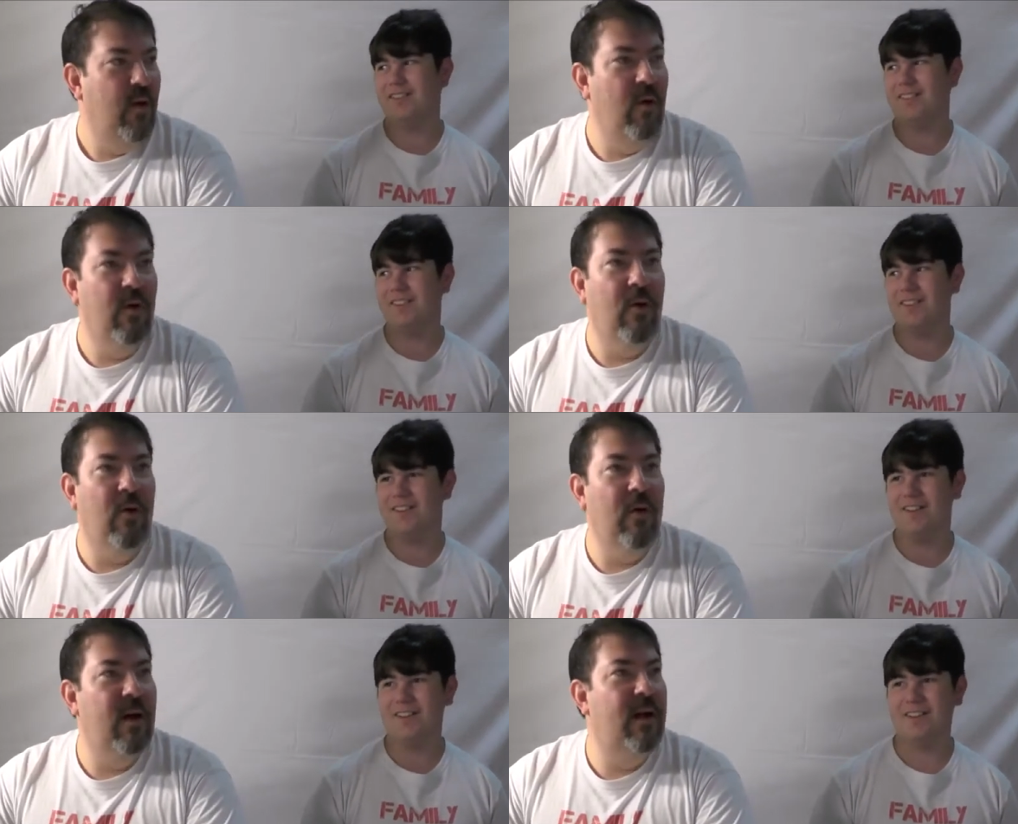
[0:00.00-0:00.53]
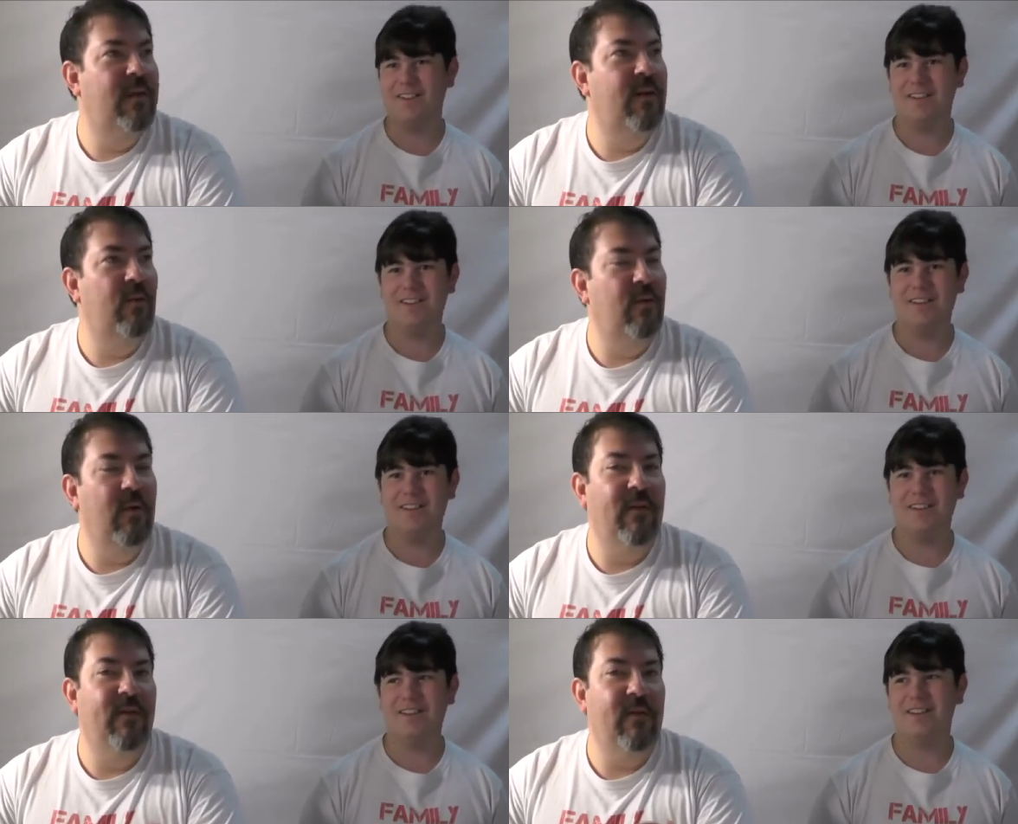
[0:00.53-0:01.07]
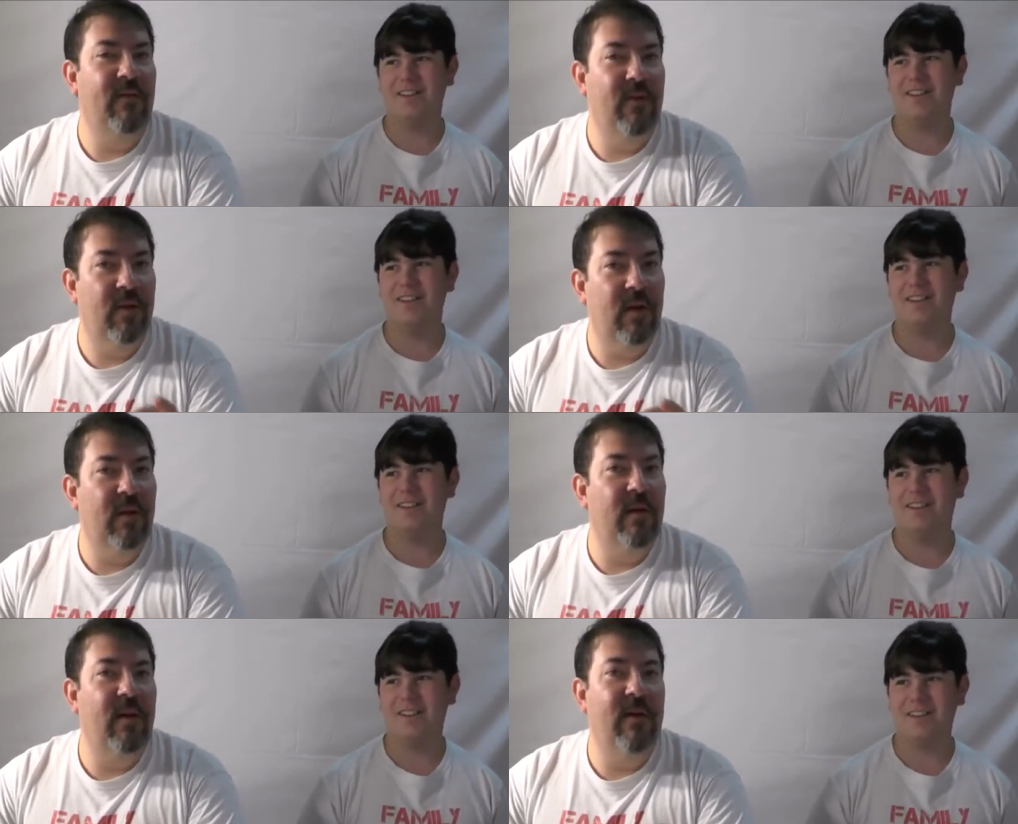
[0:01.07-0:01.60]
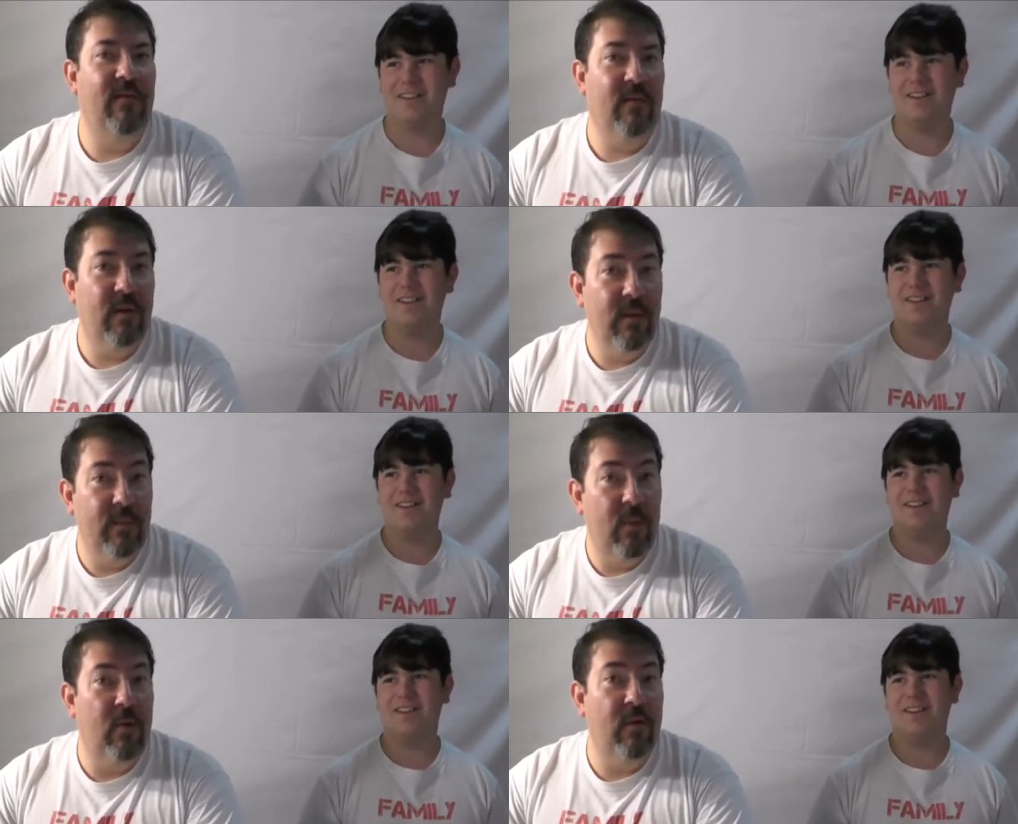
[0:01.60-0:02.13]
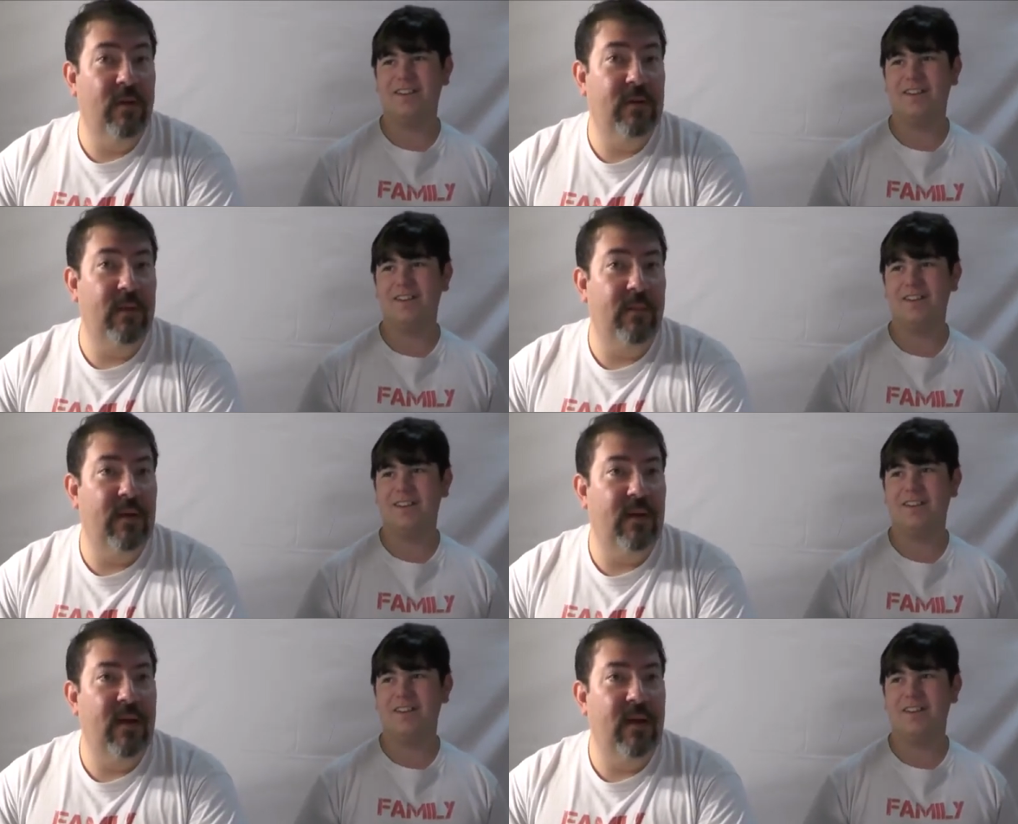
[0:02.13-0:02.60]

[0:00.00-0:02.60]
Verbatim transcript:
Speaker 1: Or if you're gonna port something,